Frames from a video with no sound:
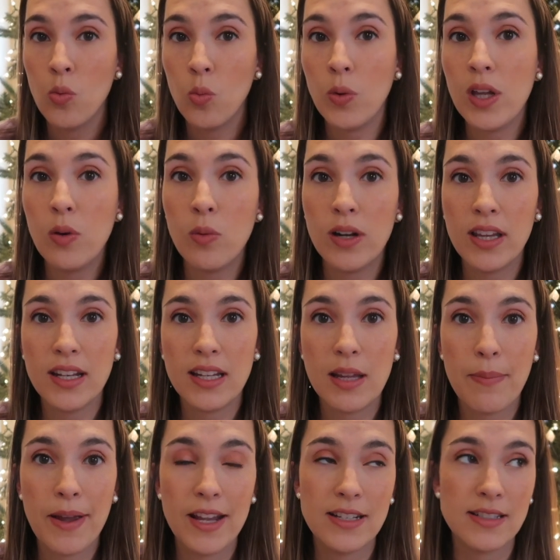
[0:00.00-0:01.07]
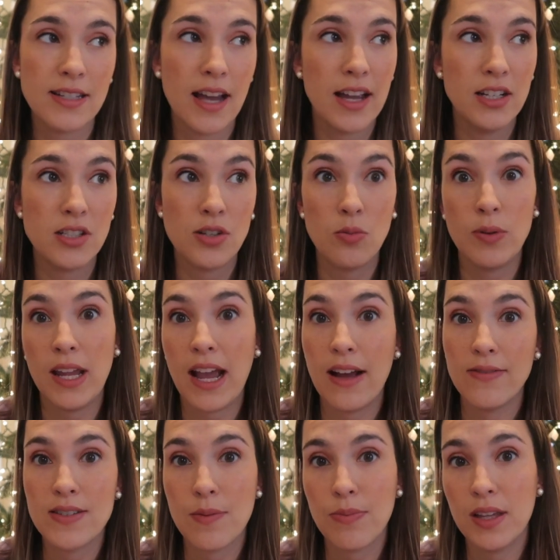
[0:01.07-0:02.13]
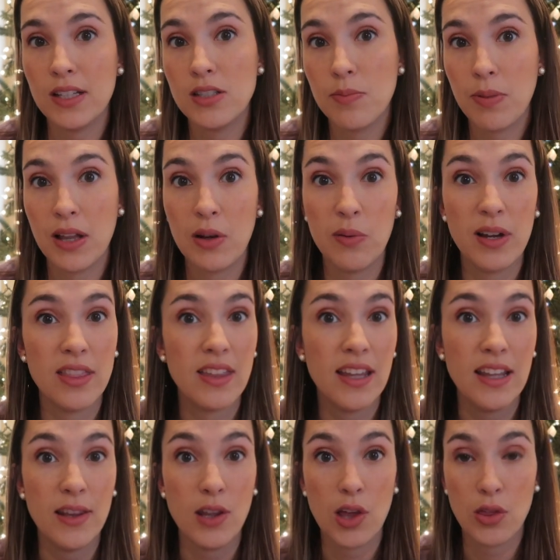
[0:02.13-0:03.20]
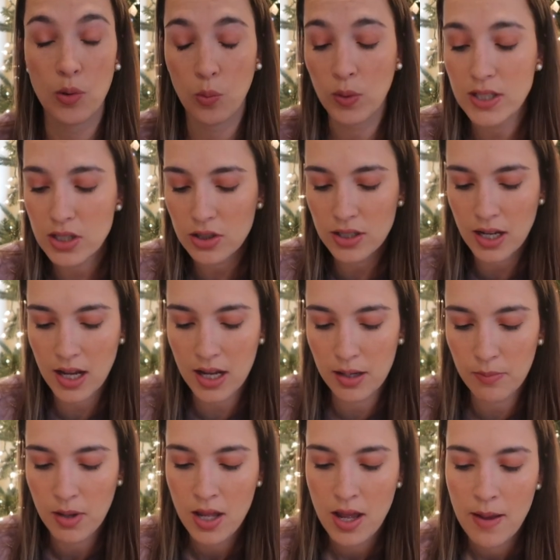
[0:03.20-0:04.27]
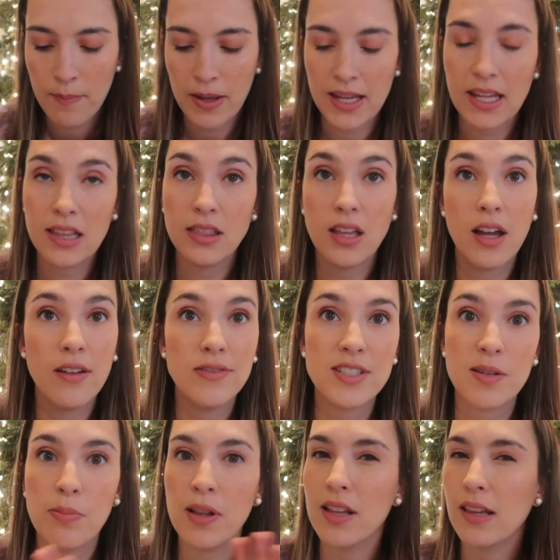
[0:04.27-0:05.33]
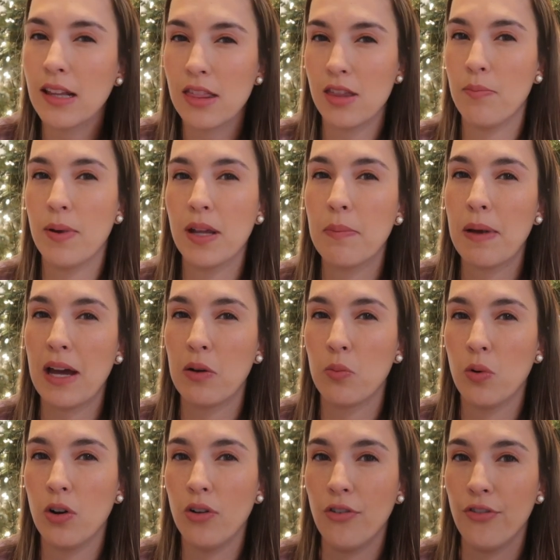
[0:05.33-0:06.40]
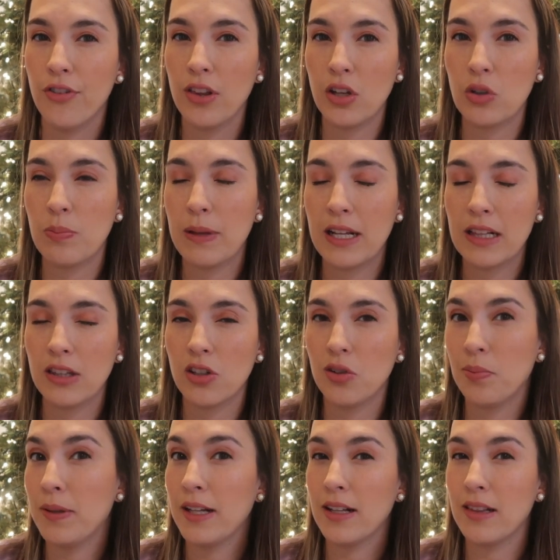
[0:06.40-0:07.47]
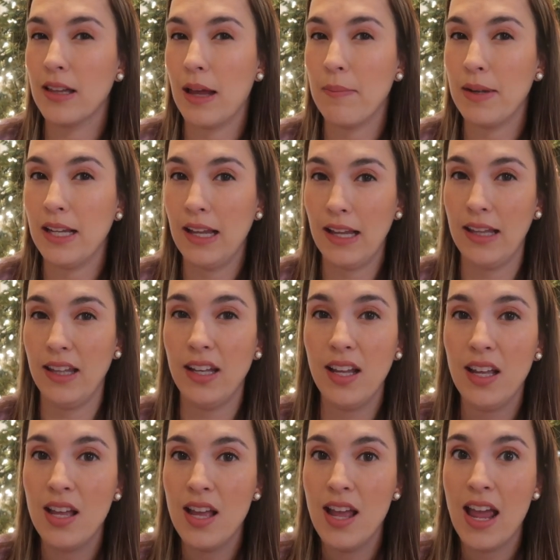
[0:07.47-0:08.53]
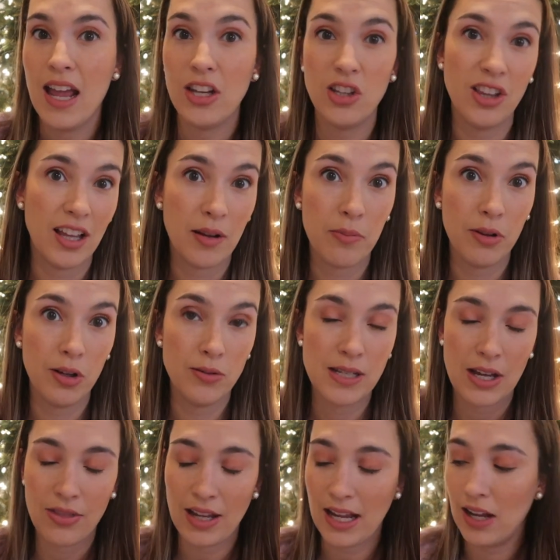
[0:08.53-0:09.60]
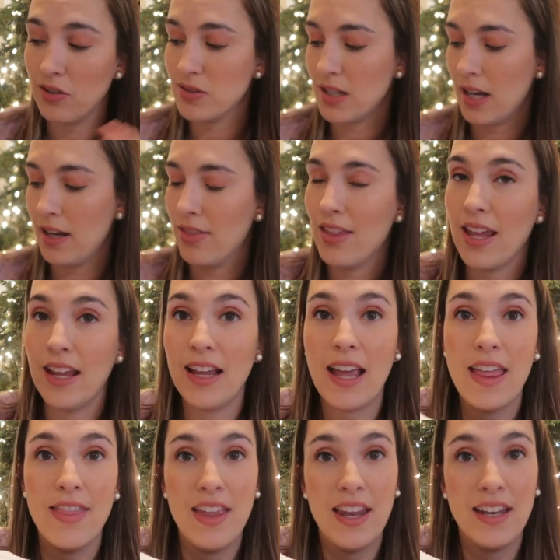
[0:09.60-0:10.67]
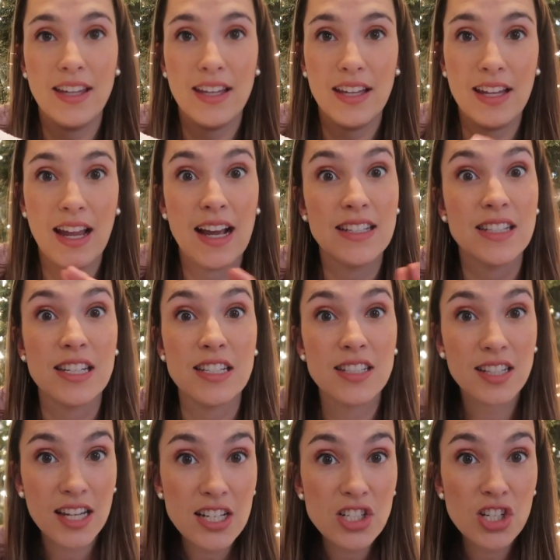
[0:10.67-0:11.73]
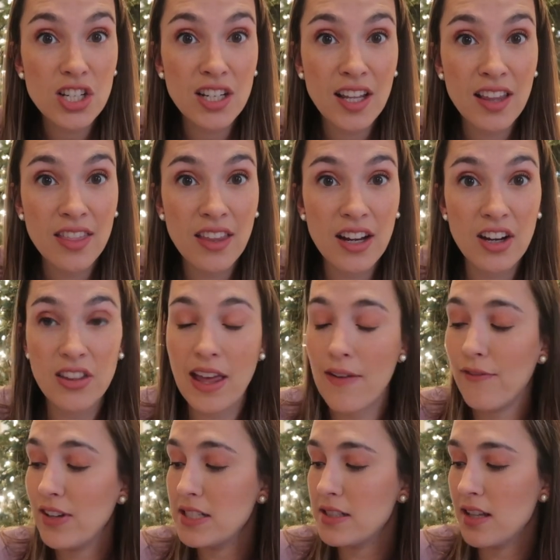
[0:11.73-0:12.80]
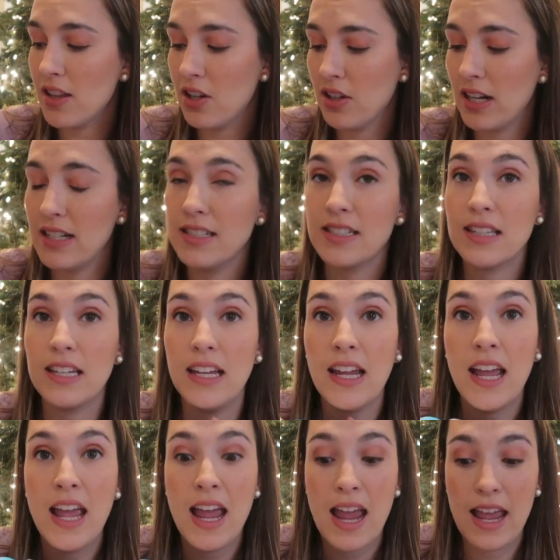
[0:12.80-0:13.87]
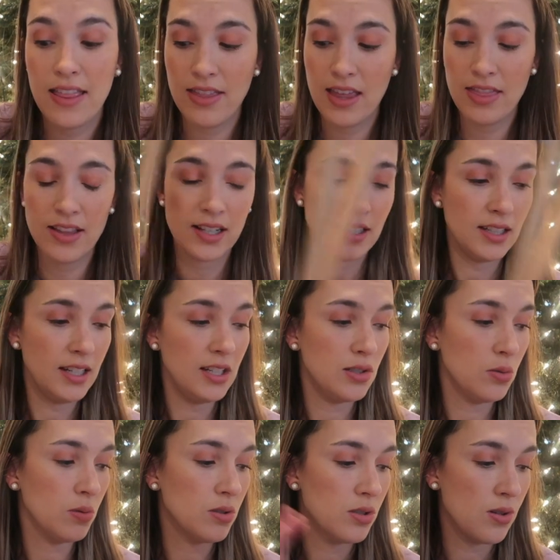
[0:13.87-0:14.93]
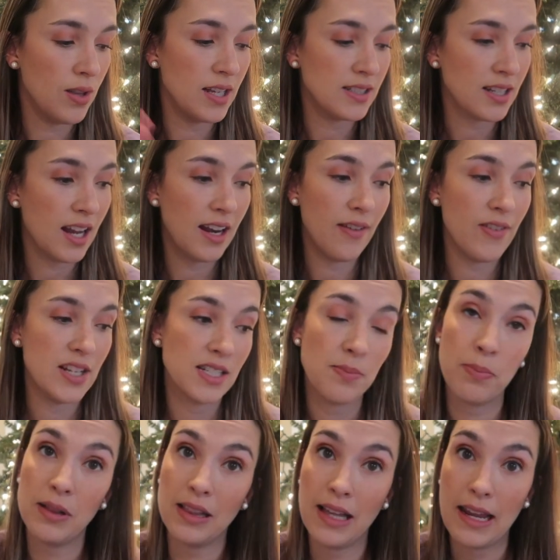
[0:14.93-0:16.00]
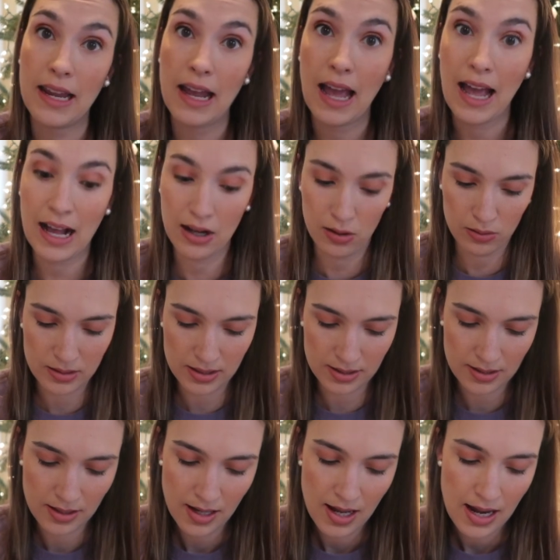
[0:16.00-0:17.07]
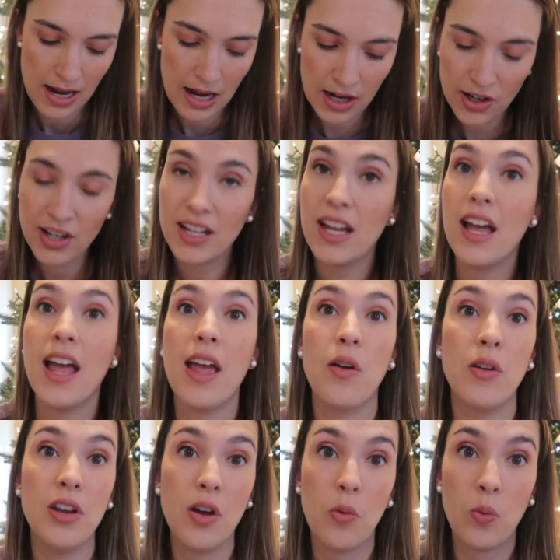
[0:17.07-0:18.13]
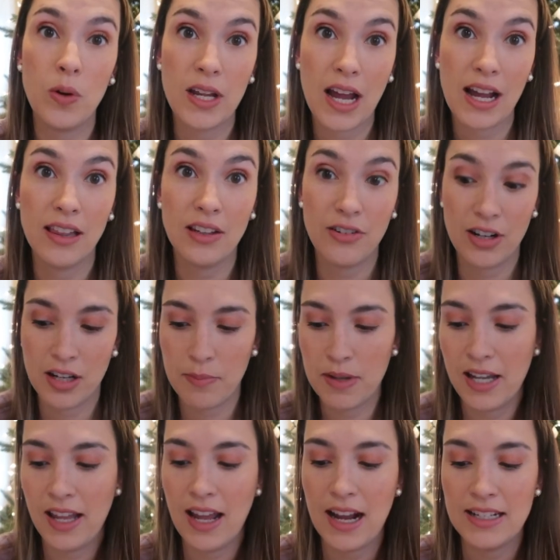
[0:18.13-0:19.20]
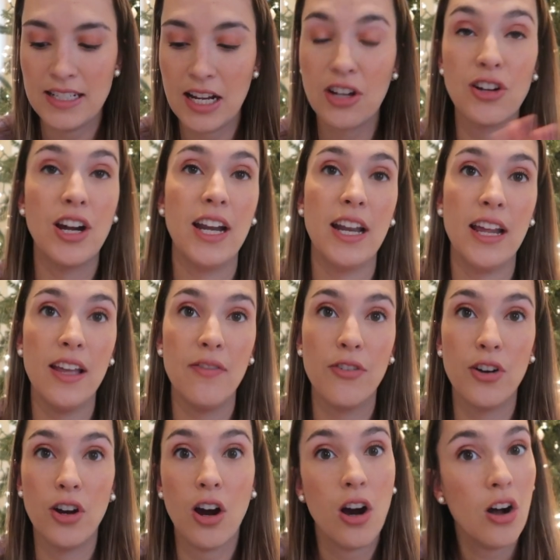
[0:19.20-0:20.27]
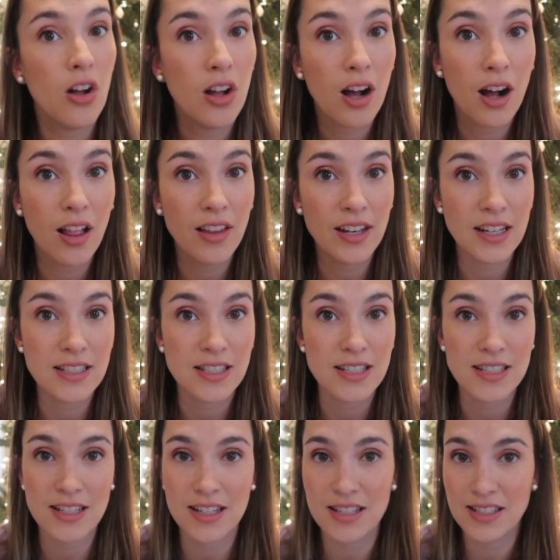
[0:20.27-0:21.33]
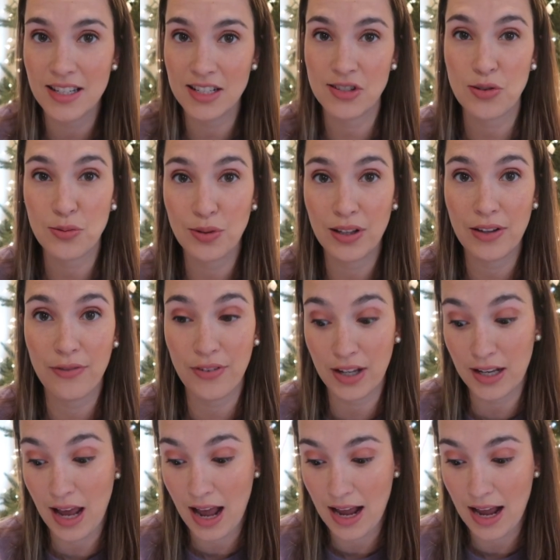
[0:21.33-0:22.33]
we wanted to keep it inside so we have something to play with in the winter time, but he loves to play like the big bad wolf, little pig, little pig, let me in, and you like blow down the house kind of thing, and then he has his kitchen in there that fits in there nicely, and then the cleaning tools, so that's kind of his playhouse area and we highly recommend it. I decorate it for all holiday seasons. It's a really fun